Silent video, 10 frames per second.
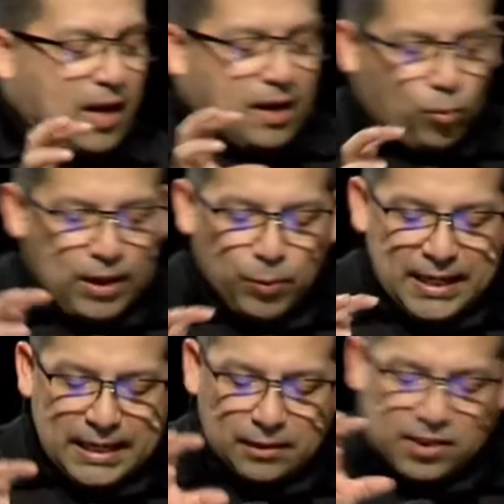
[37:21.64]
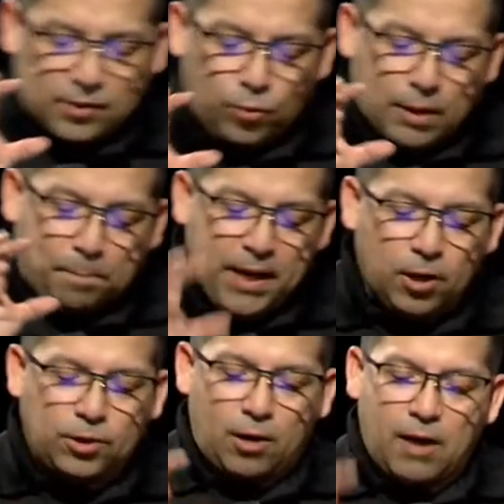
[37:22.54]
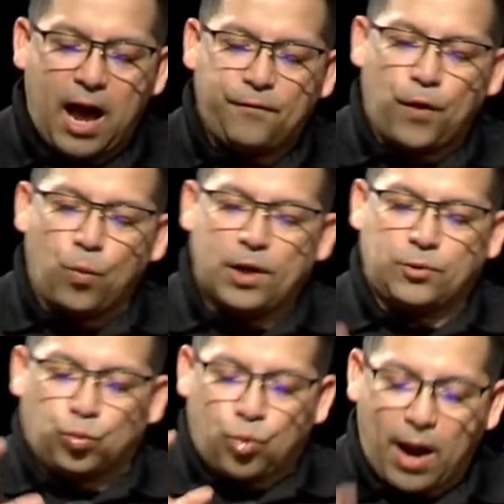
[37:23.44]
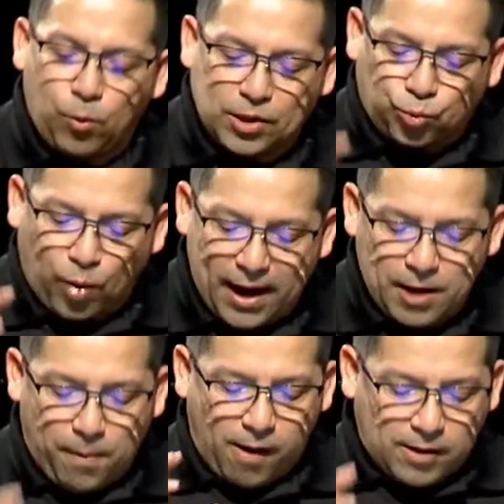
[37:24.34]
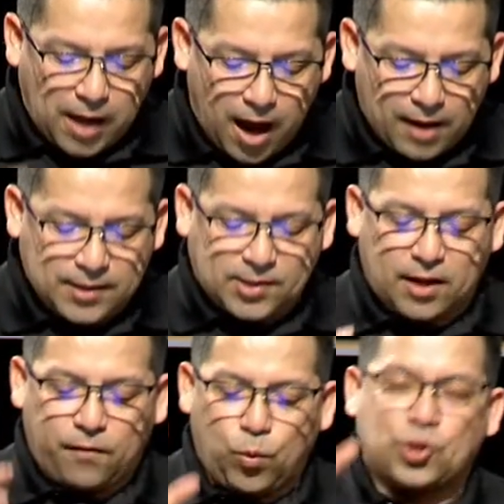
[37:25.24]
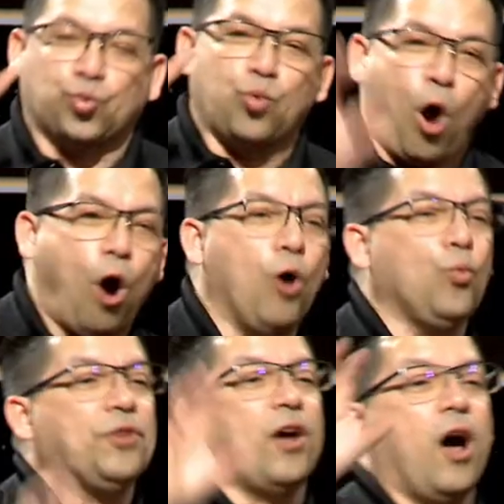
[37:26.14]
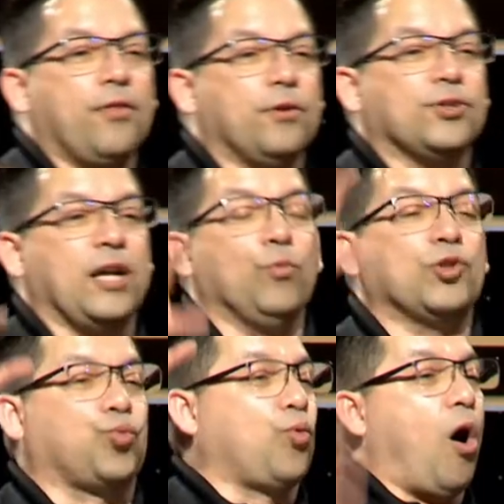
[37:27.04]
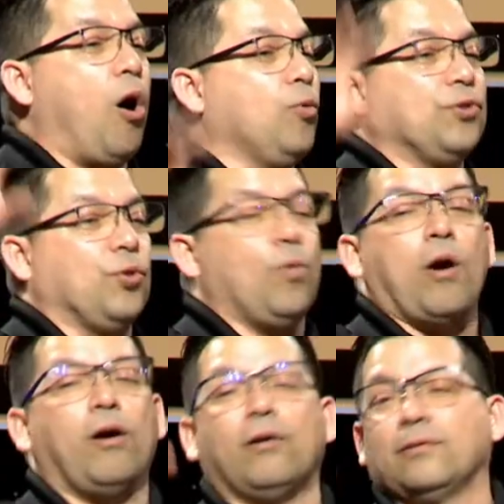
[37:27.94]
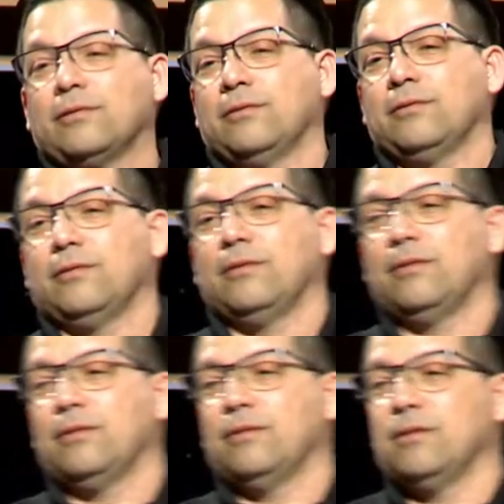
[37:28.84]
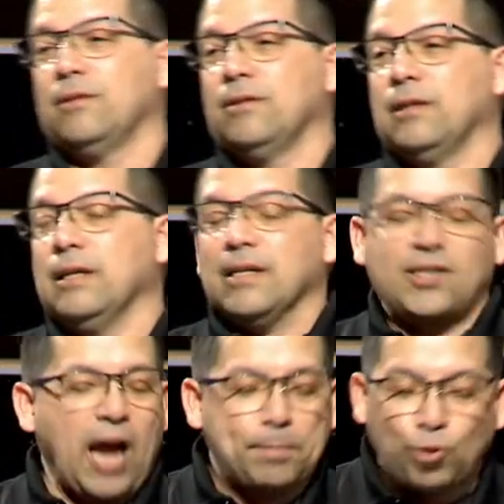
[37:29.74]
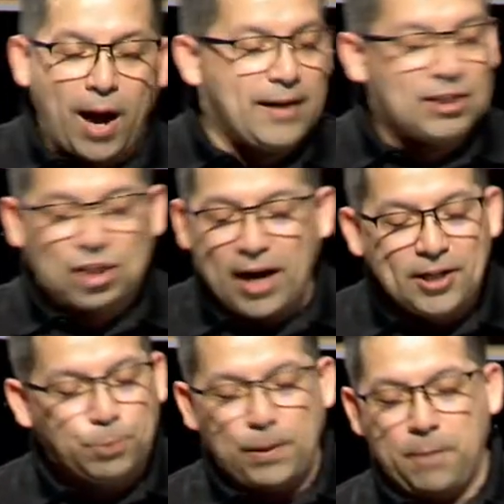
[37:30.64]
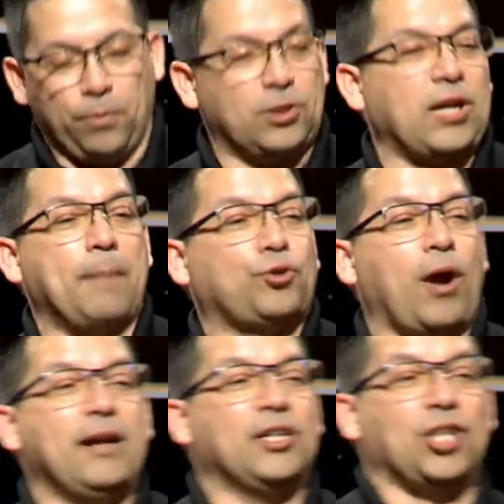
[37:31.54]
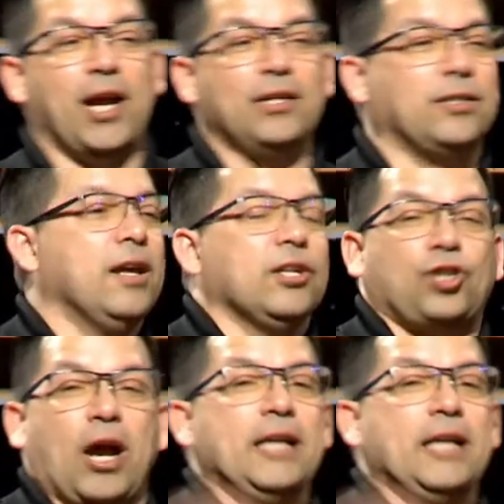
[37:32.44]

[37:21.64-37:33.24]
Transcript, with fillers: we, we need to build our life on what, right, what's right about God instead of what's wrong with others and what's wrong with the world. Stop trying to change people. Stop trying to change, change